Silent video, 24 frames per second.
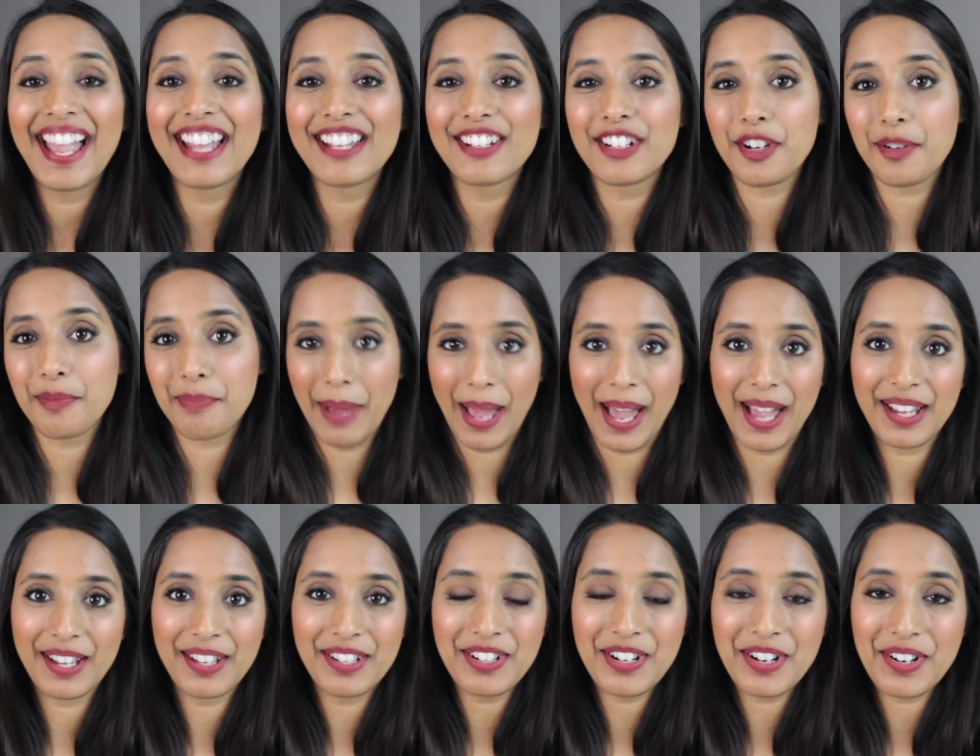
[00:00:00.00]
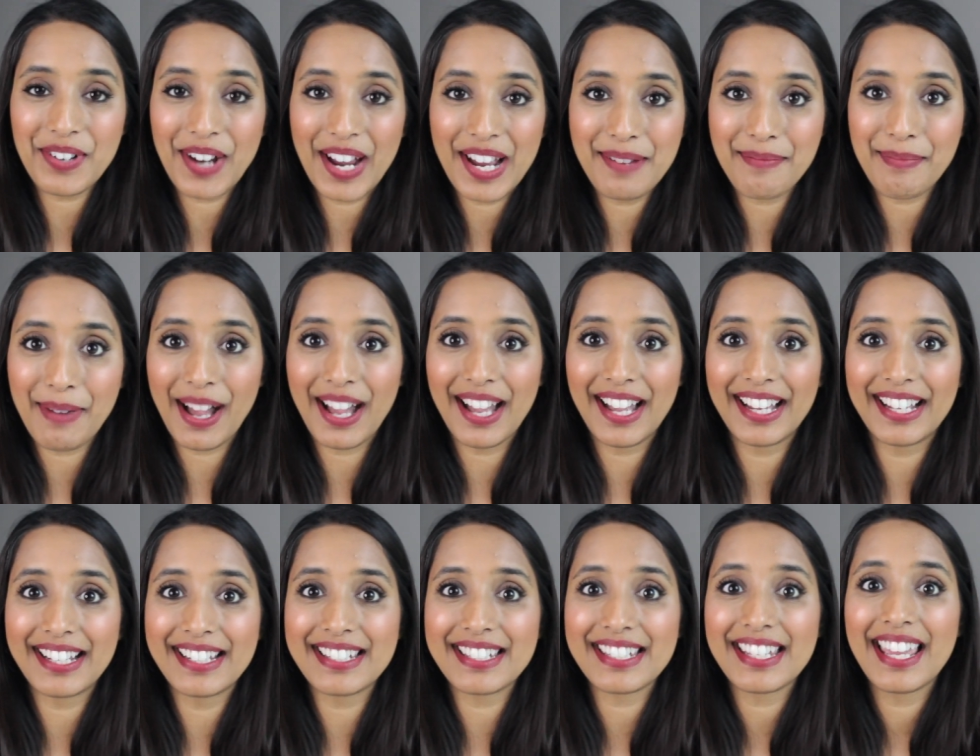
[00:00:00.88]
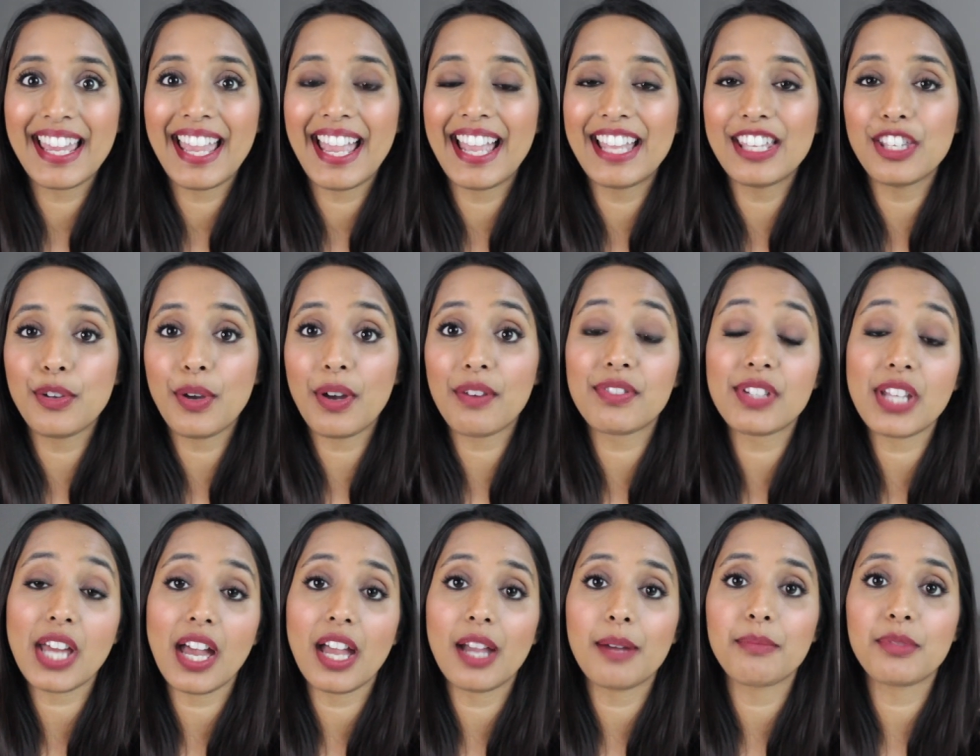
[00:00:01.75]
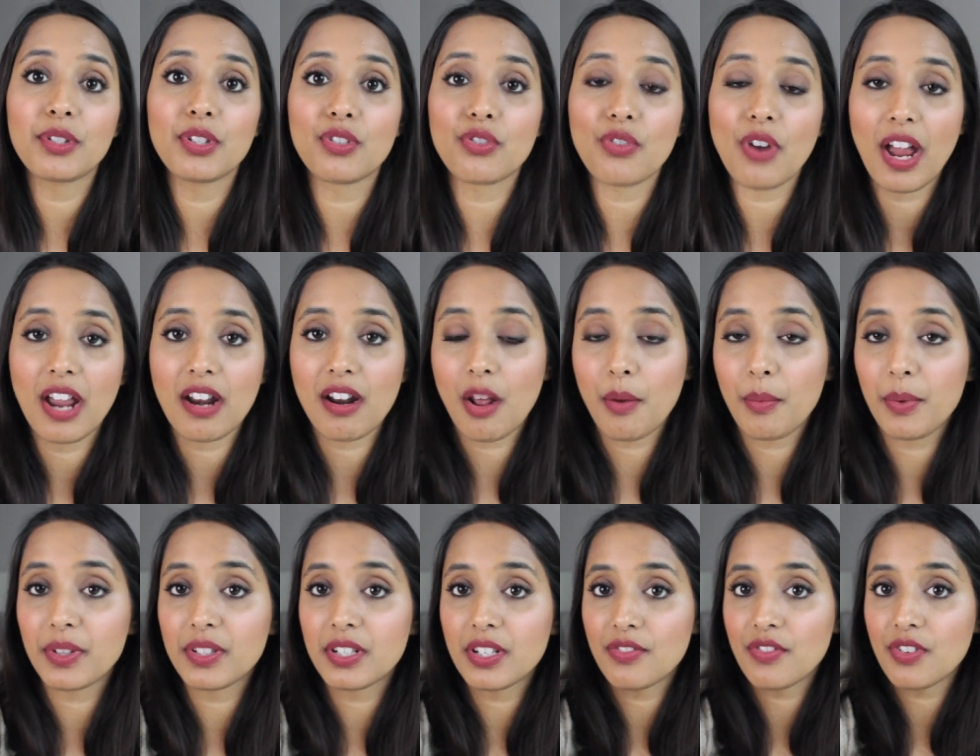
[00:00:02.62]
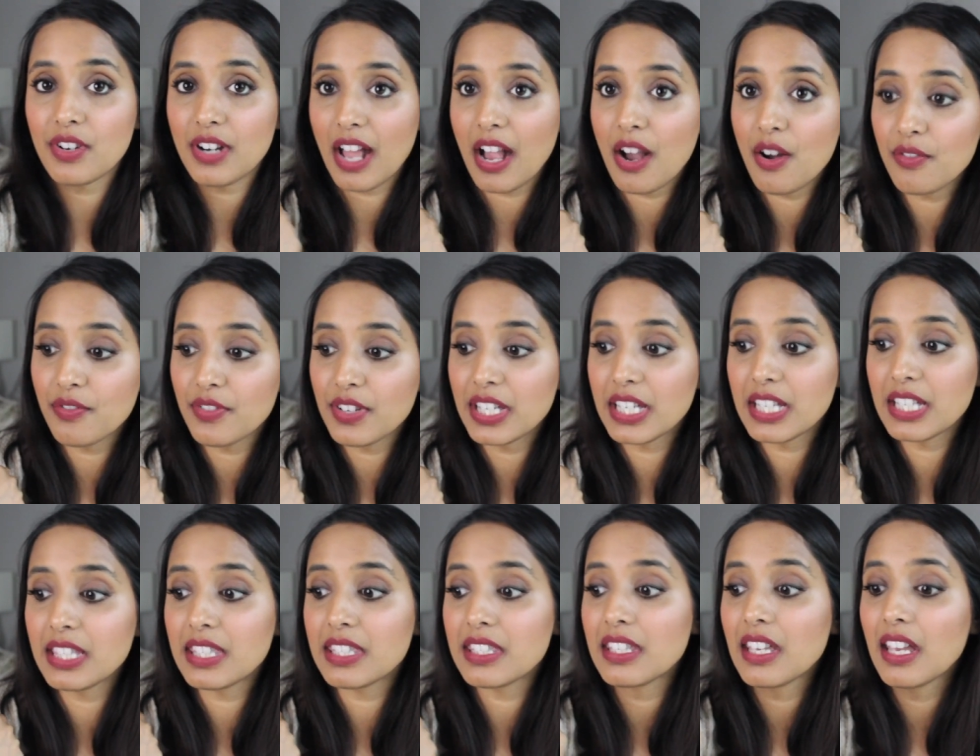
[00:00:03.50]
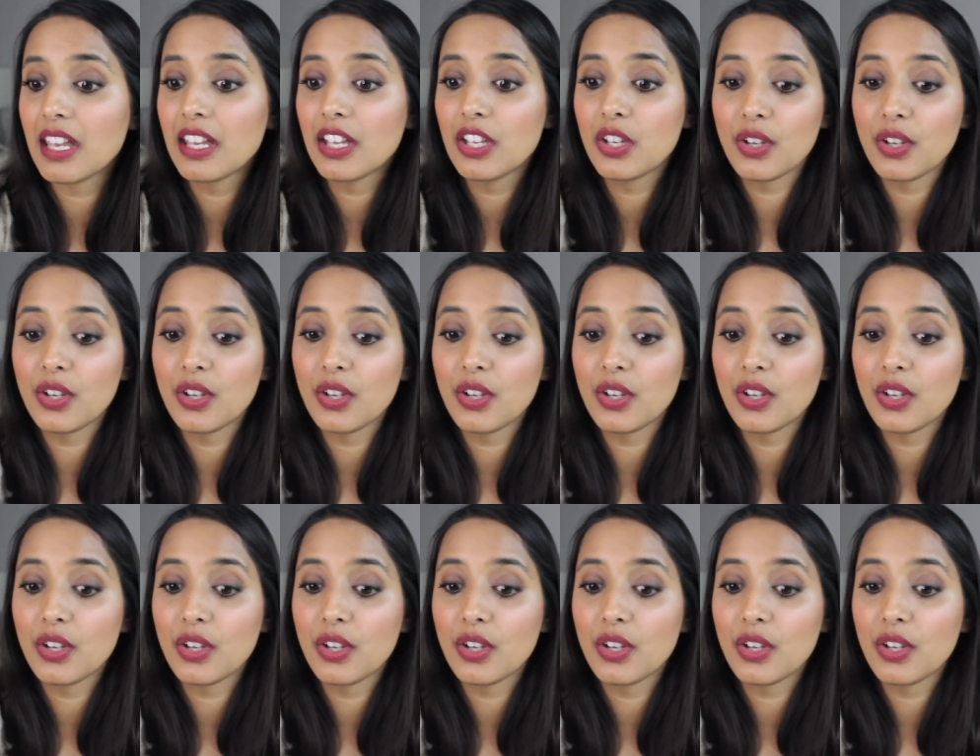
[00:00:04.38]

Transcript: and you're back in your right mind, and you have time to try it on with different outfits.